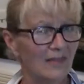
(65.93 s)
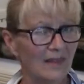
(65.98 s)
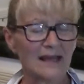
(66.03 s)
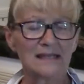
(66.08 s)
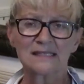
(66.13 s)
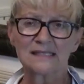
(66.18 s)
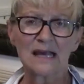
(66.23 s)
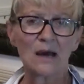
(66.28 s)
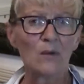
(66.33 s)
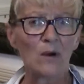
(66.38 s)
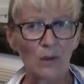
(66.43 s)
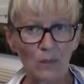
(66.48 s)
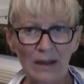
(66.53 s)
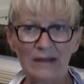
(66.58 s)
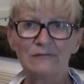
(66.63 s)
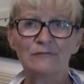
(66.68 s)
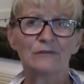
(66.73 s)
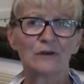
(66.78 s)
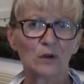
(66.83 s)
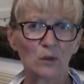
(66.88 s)
that's how I
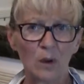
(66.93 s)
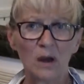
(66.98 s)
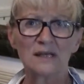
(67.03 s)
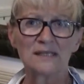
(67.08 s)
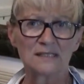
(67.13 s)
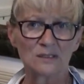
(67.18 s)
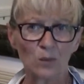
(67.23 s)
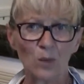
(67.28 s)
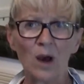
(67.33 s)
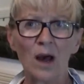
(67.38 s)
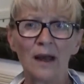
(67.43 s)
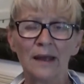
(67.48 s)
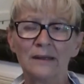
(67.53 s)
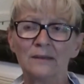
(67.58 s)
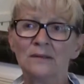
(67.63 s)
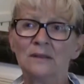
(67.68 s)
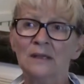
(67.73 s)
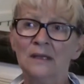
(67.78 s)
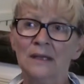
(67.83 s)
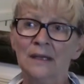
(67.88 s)
went for quite a while.